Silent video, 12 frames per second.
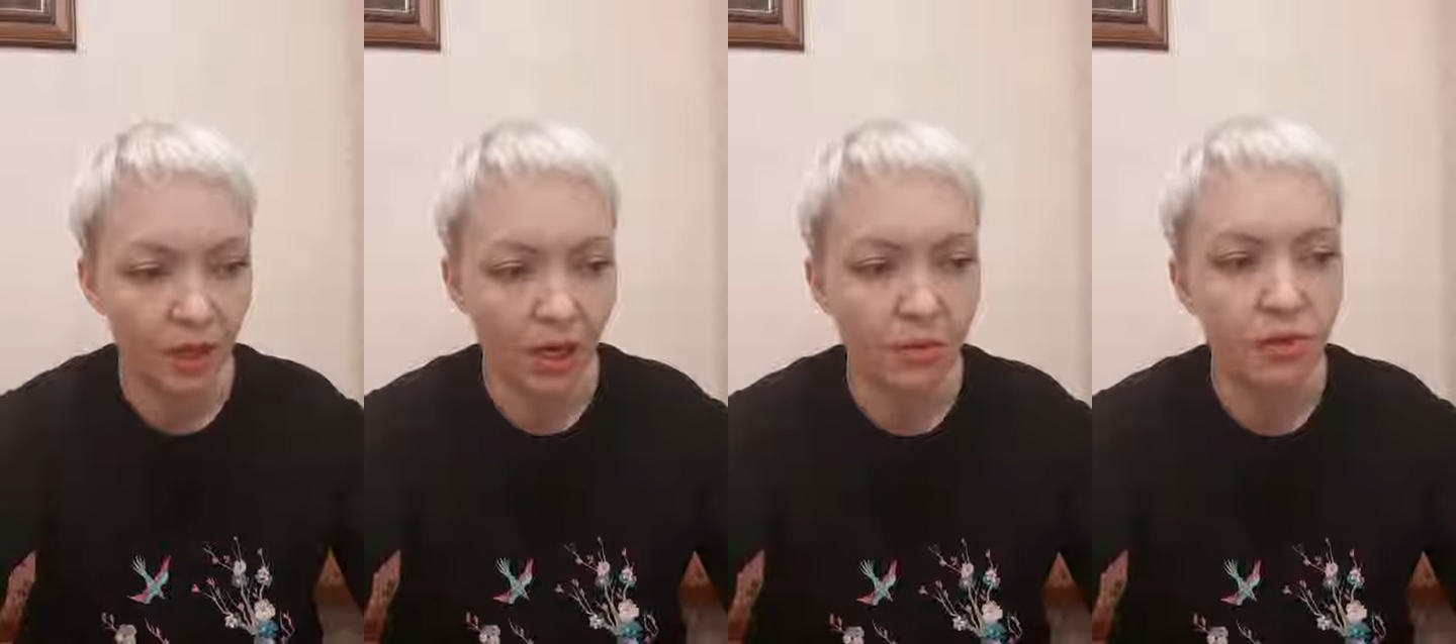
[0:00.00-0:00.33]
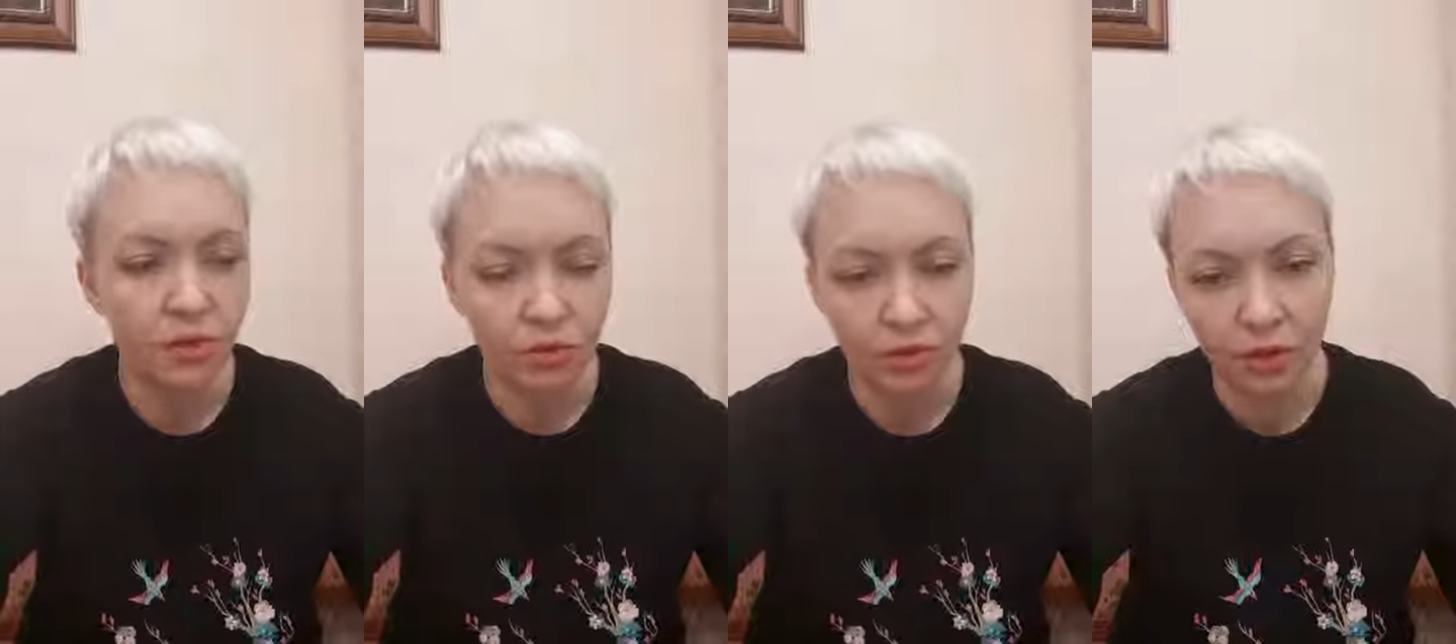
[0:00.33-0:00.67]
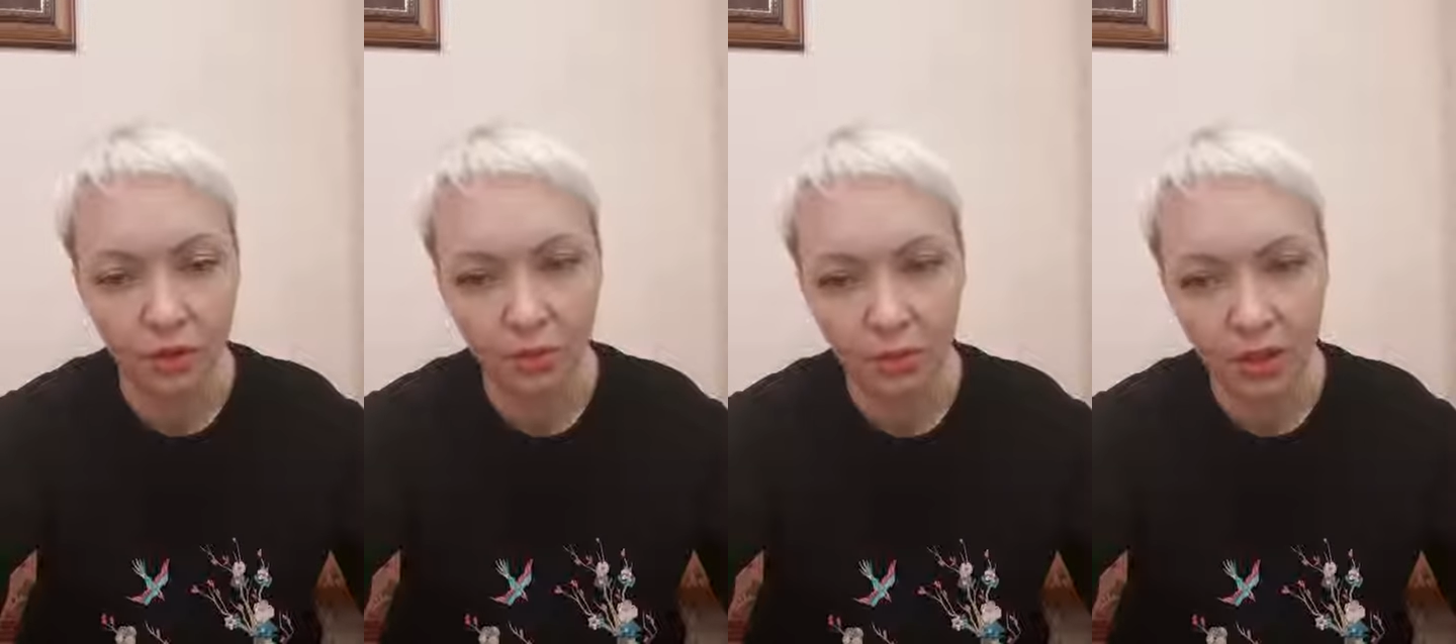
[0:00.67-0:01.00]
I'm sure
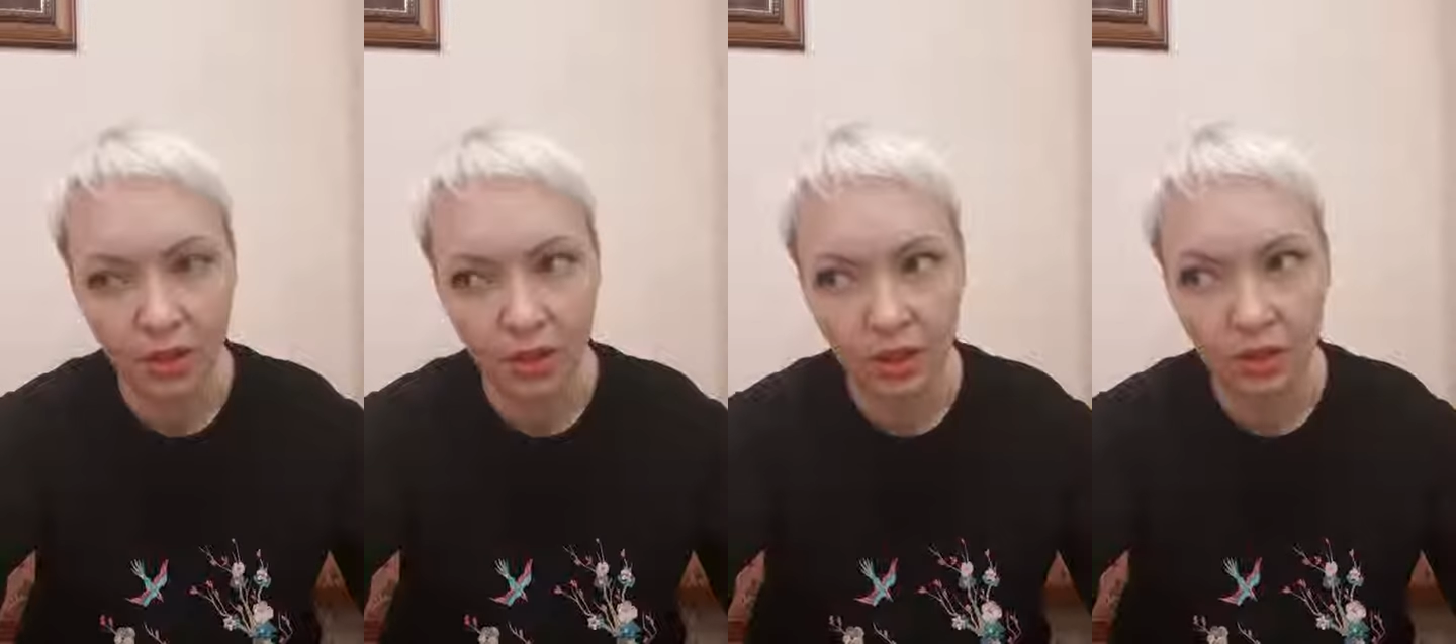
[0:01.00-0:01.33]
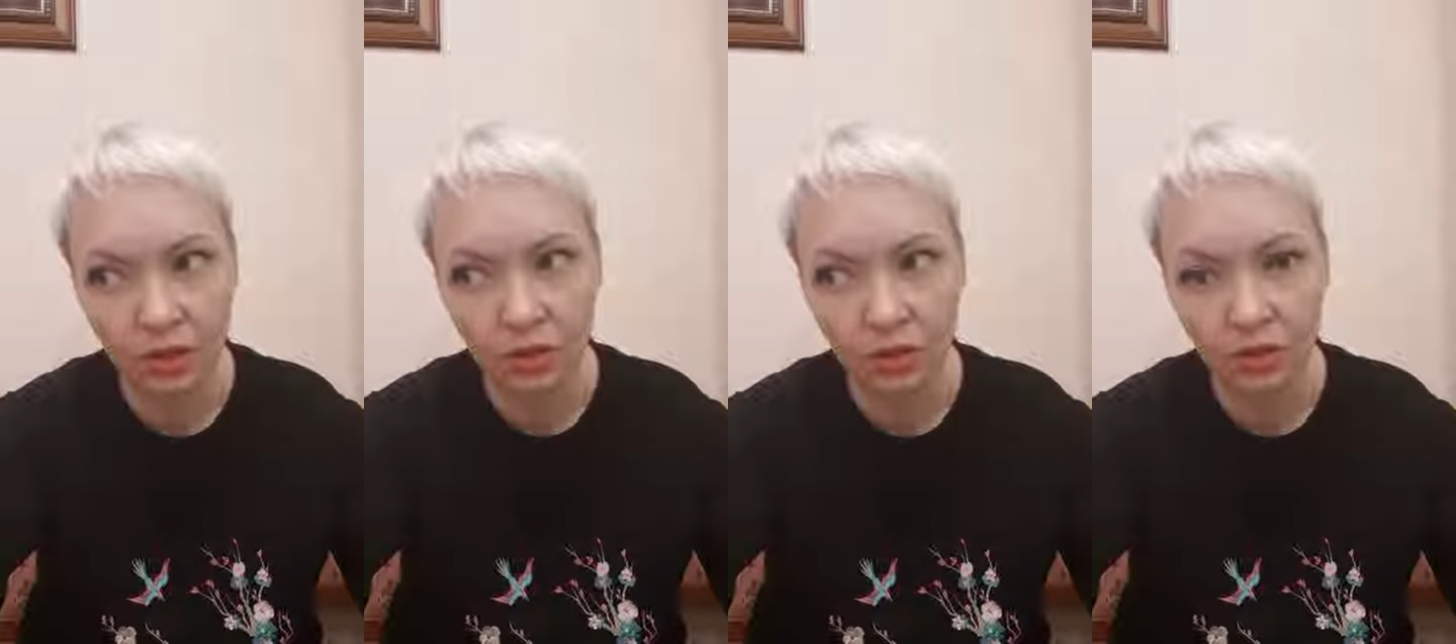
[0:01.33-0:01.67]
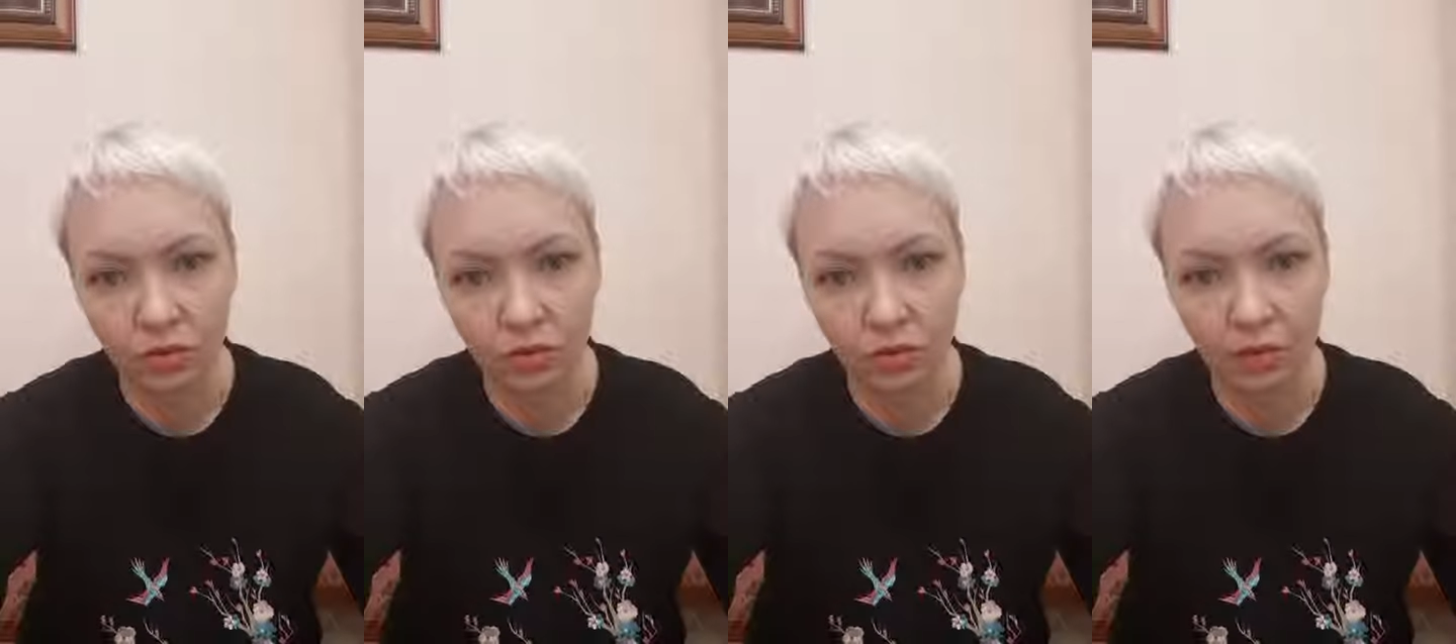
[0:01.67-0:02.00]
you begin
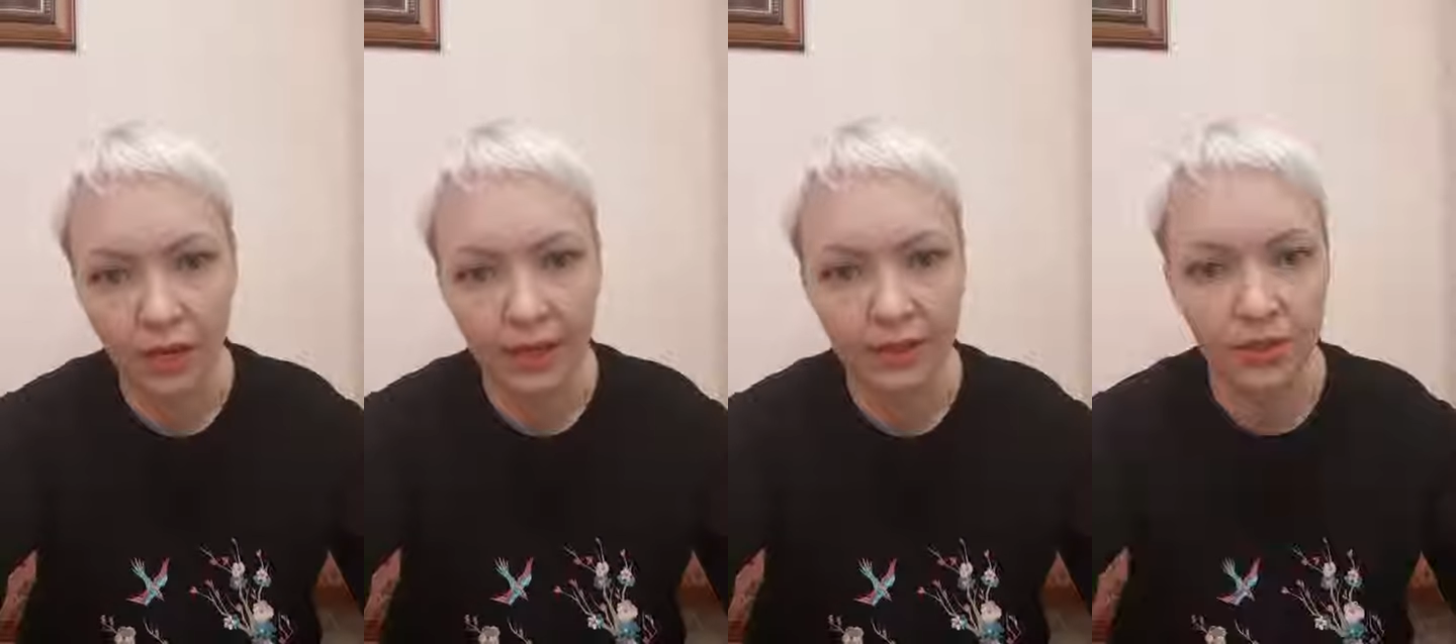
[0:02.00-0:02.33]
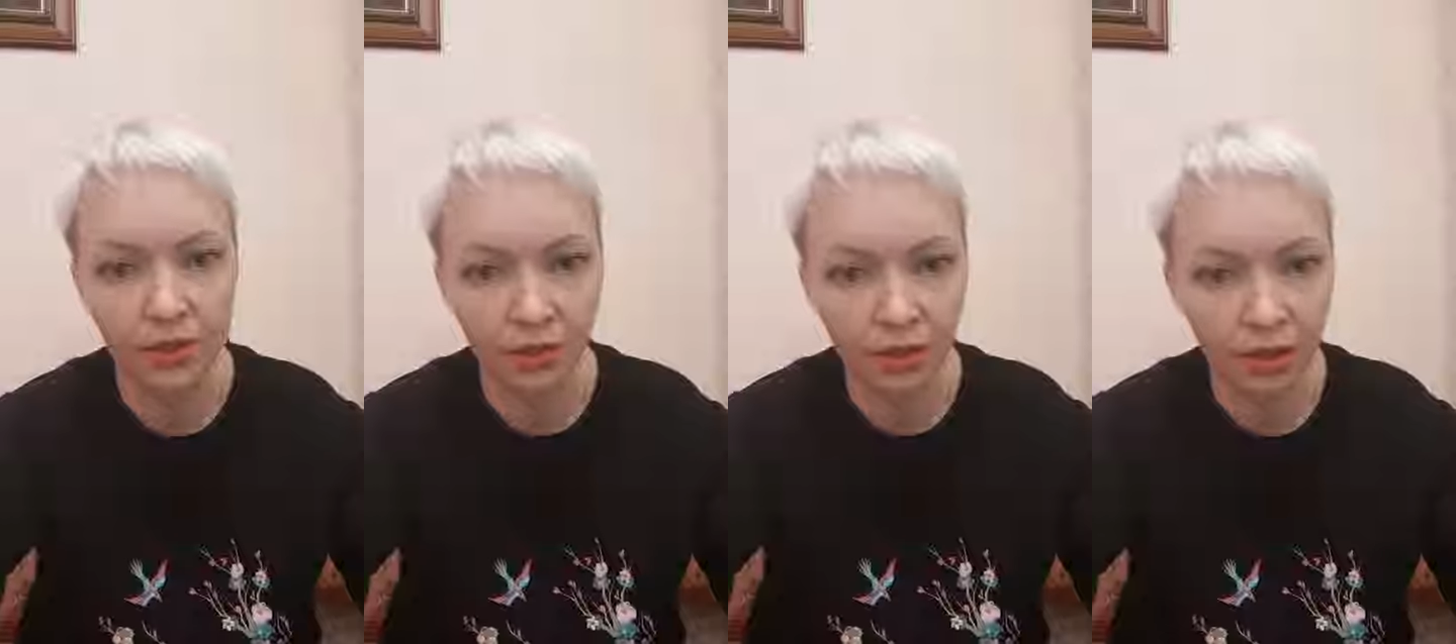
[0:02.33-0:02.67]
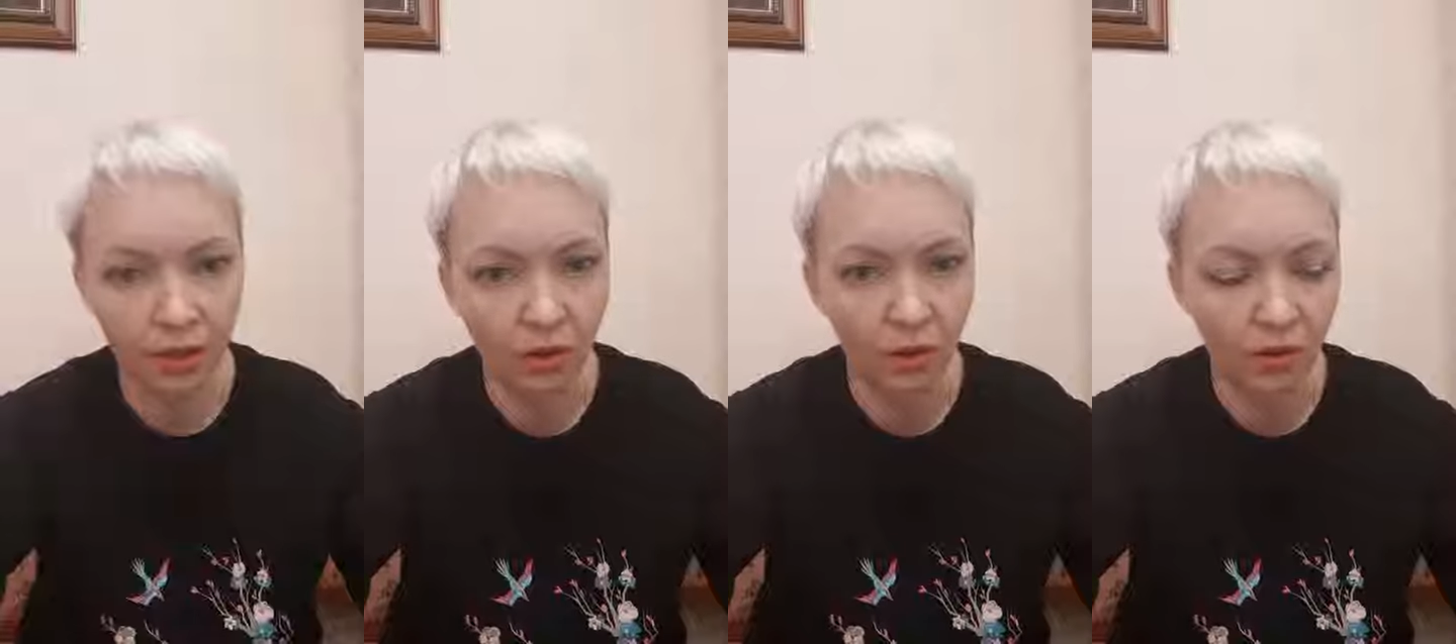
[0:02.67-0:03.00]
to
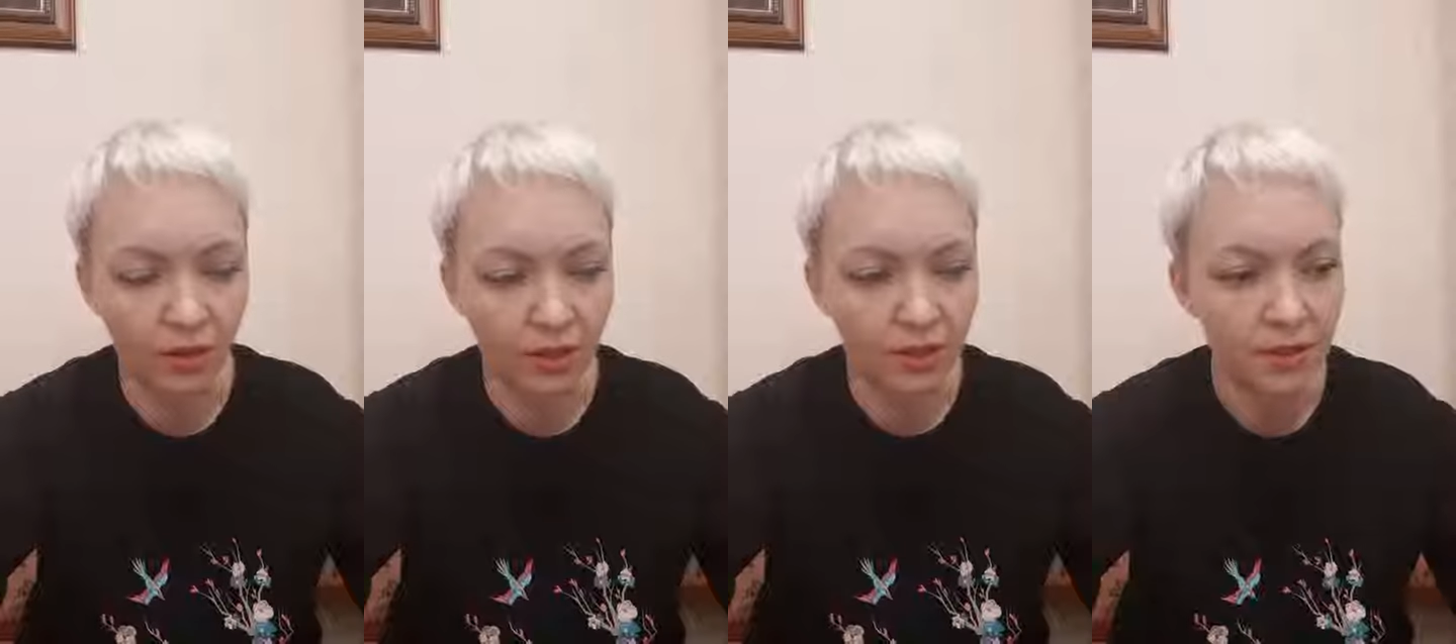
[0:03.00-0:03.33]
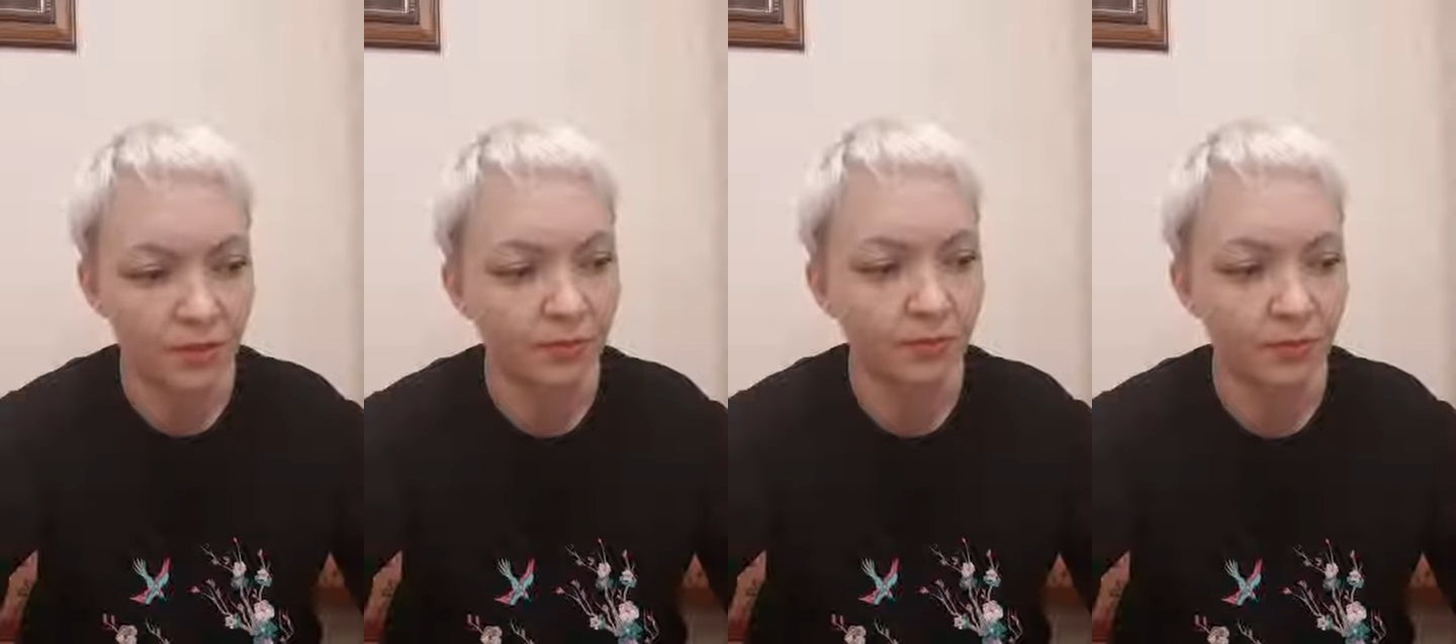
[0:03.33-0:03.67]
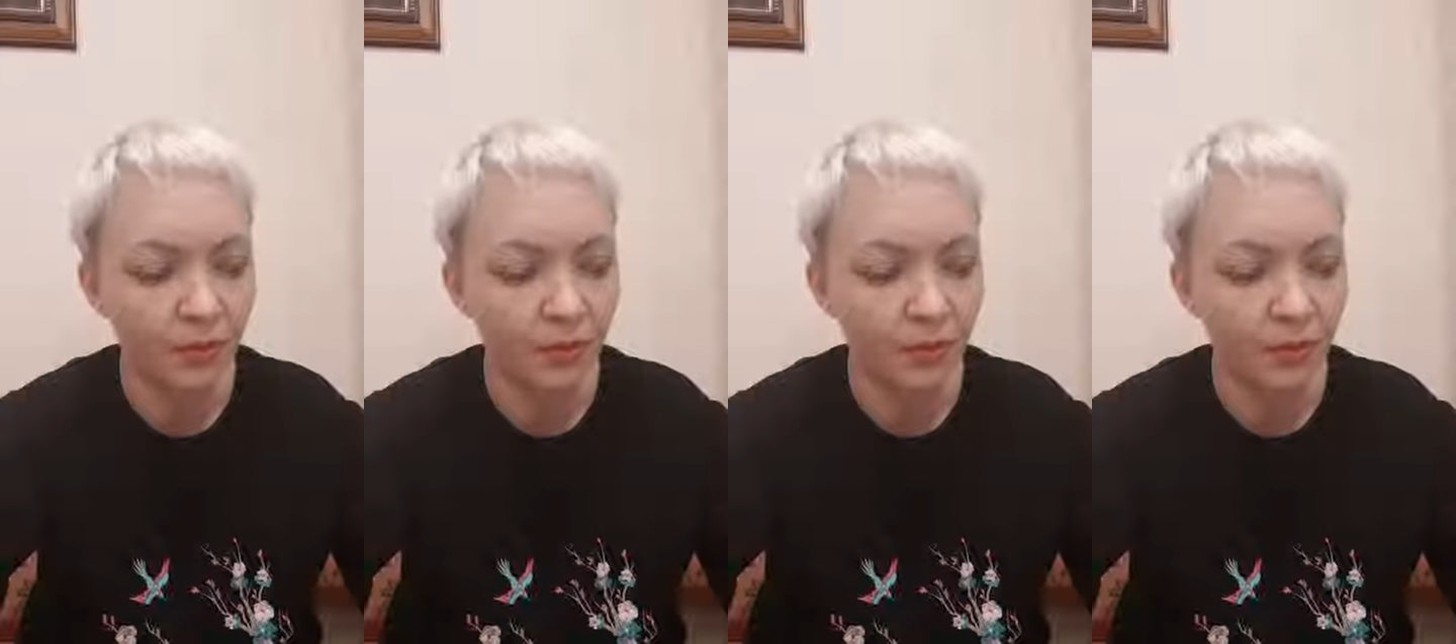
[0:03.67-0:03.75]
enjoy all this.